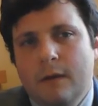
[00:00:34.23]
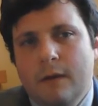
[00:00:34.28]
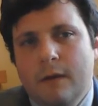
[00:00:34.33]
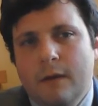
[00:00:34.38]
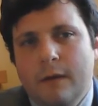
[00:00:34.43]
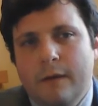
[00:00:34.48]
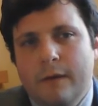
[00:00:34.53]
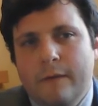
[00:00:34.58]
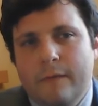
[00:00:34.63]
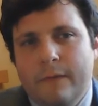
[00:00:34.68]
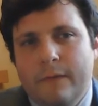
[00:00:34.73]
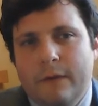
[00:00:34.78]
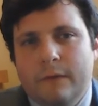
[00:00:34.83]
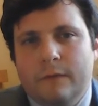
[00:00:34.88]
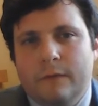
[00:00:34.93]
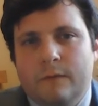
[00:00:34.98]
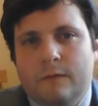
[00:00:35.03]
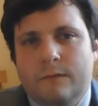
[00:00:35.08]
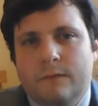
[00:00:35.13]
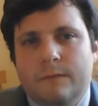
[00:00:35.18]
And
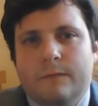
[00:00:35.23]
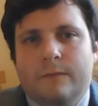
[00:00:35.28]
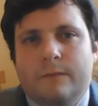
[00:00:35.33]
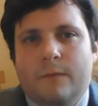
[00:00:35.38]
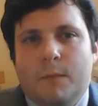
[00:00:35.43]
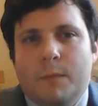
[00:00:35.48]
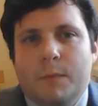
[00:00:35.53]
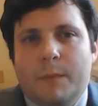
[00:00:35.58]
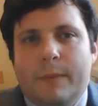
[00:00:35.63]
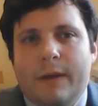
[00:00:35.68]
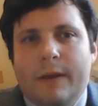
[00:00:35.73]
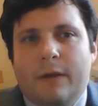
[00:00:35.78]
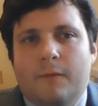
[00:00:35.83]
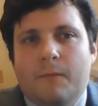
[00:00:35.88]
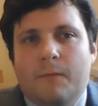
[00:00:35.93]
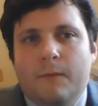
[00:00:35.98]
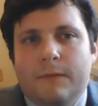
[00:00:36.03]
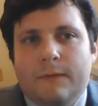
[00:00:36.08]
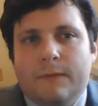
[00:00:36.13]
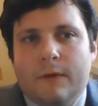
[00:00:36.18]
that's from about
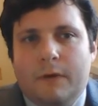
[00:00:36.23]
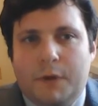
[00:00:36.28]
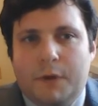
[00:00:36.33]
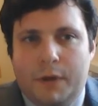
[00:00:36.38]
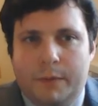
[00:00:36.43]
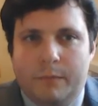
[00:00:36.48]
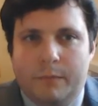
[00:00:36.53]
the time